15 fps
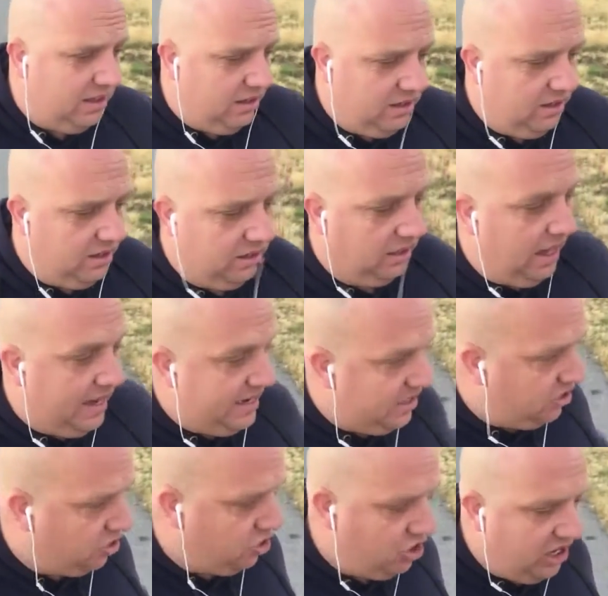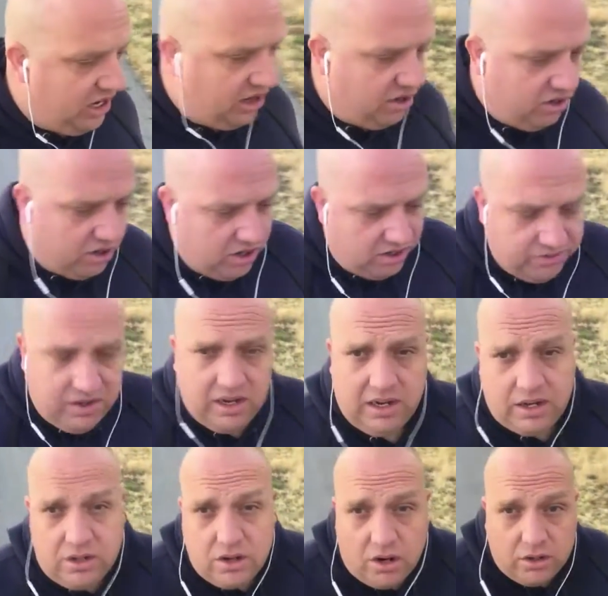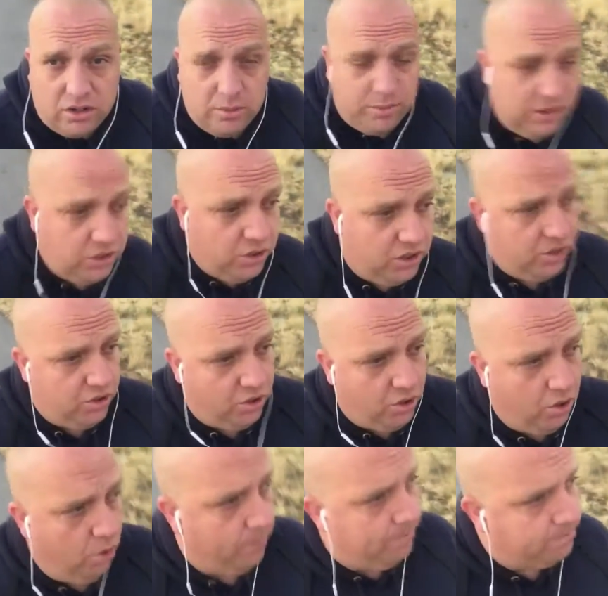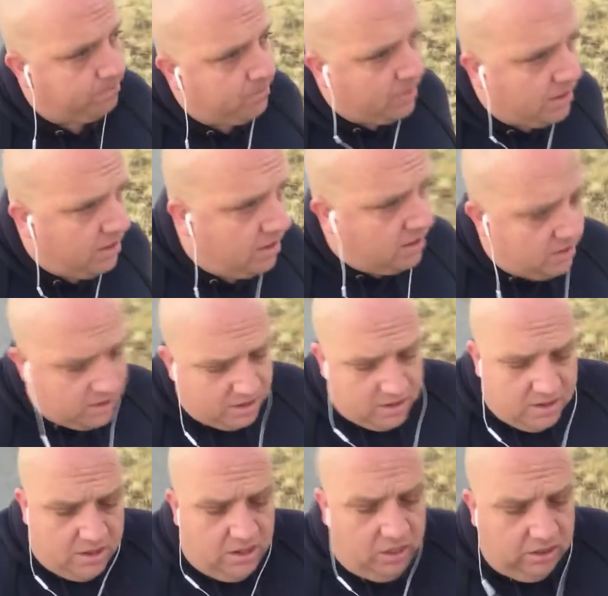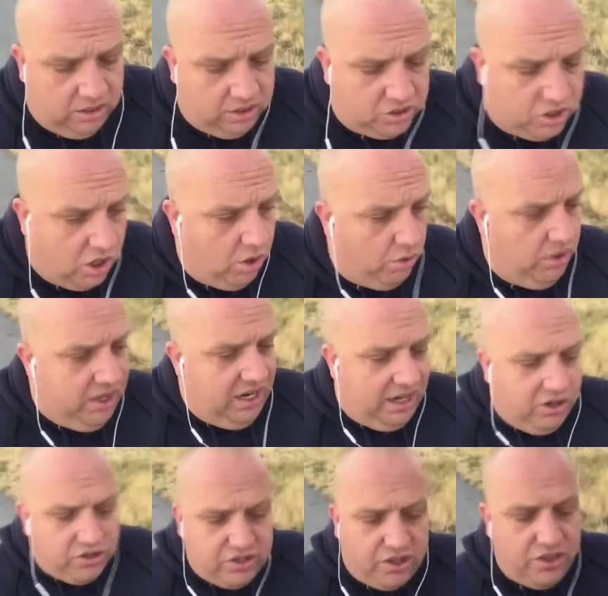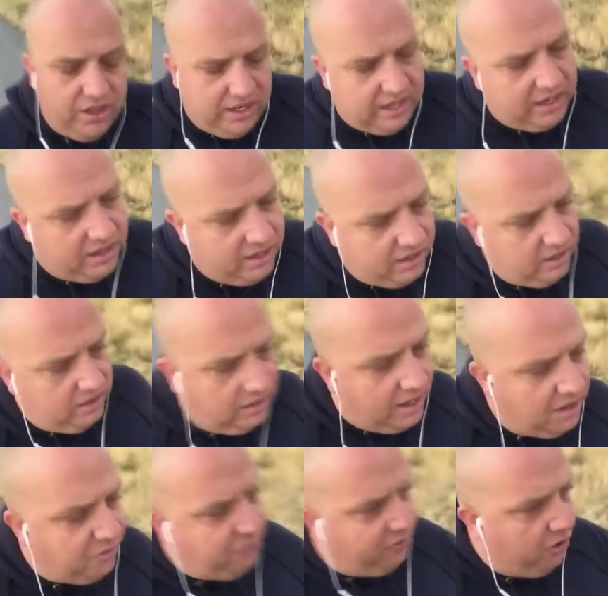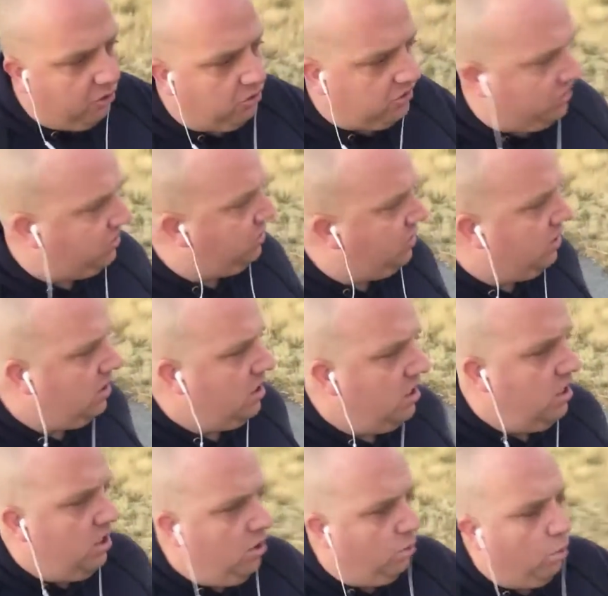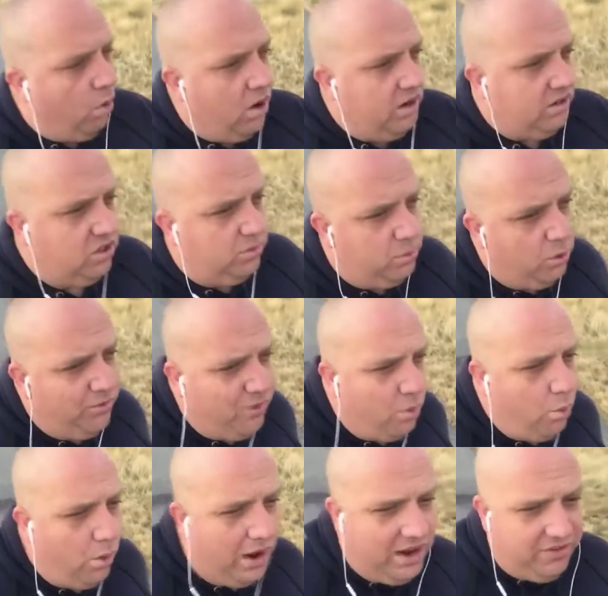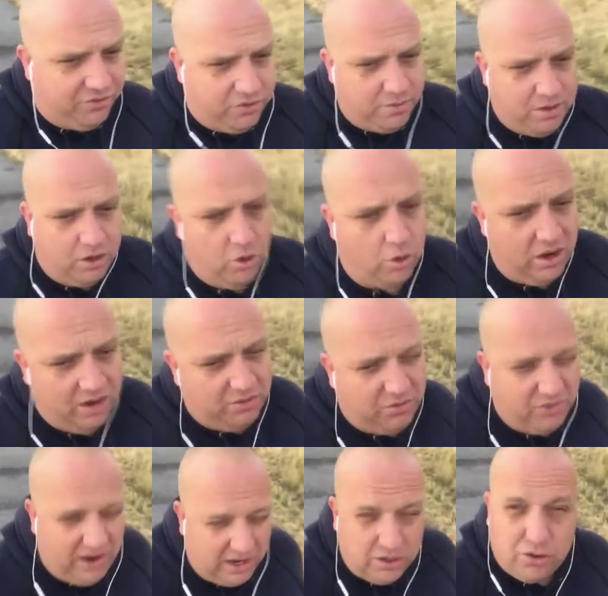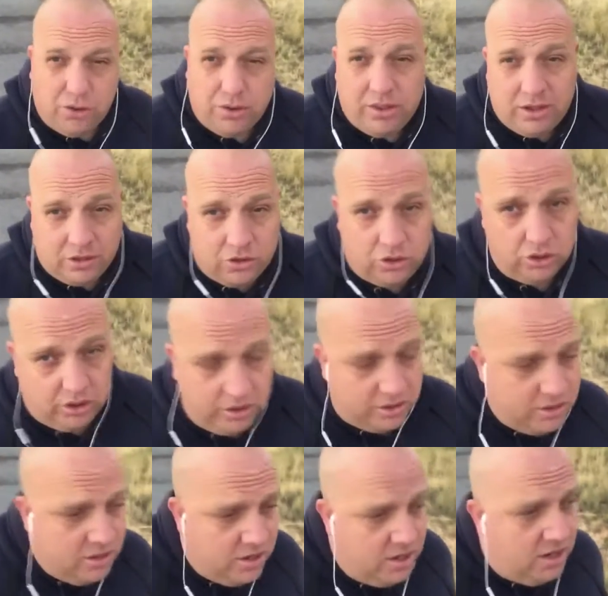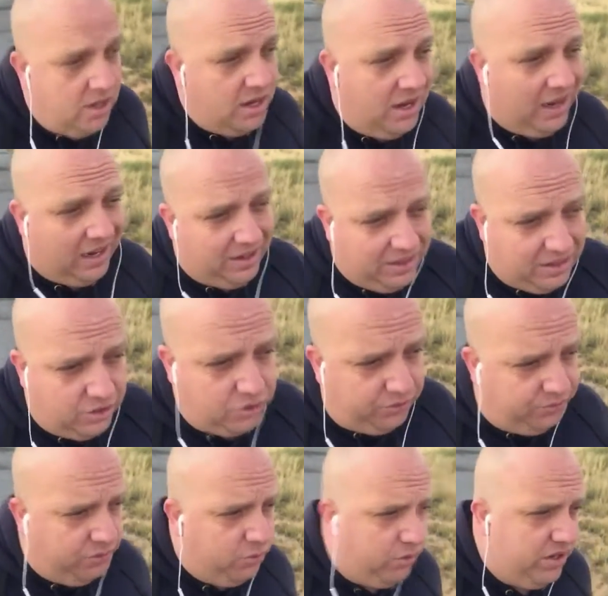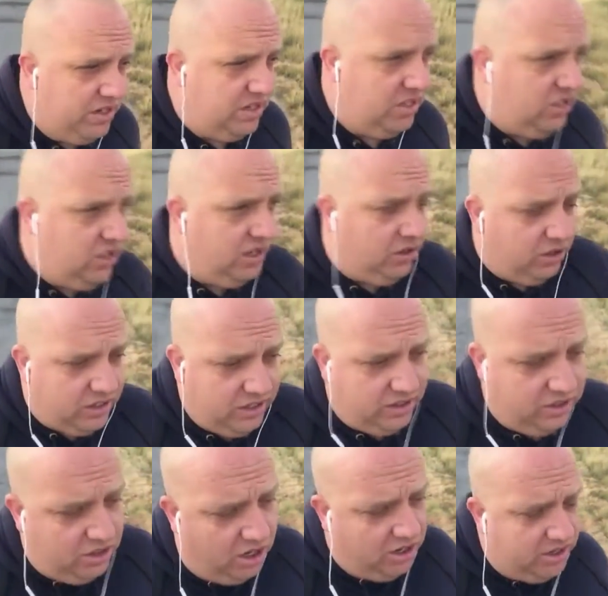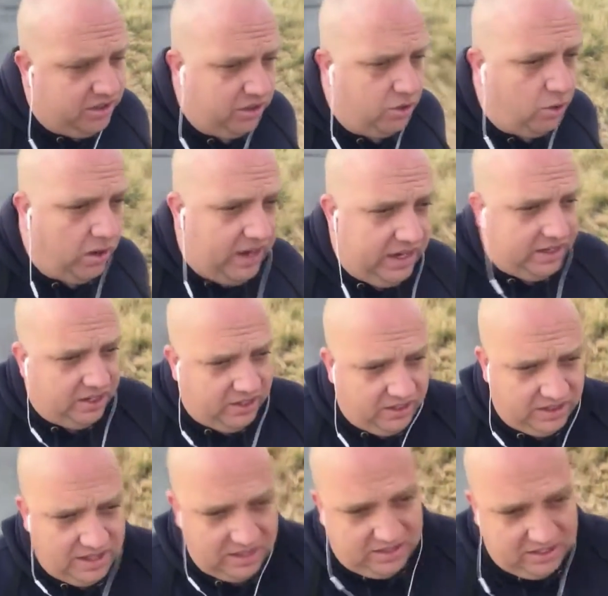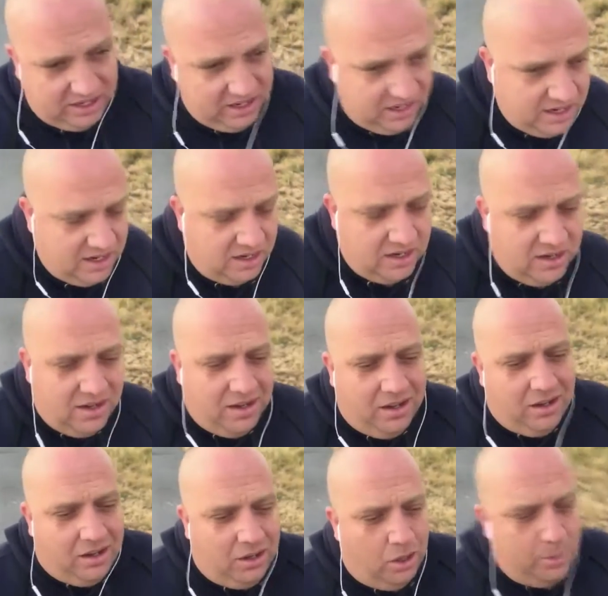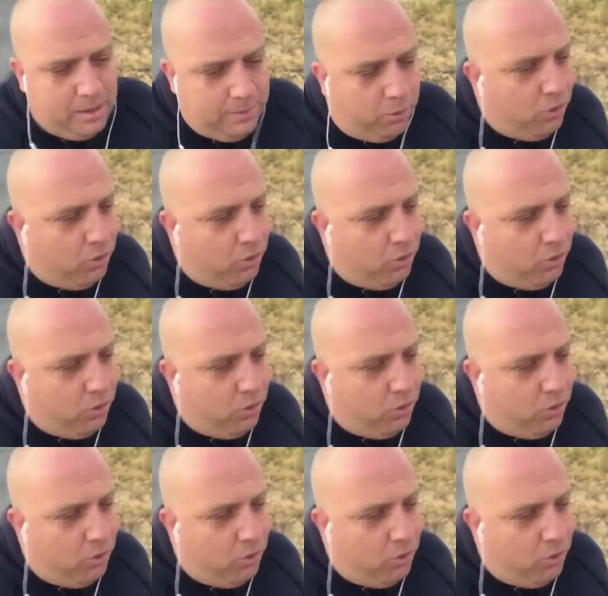the lion's share of getting a dog to be good in your home. So here's the thing. A lot of folks want to move away from the crate faster than they should. And I think there's a few reasons. They look at the dog in the crate and they say, oh, my poor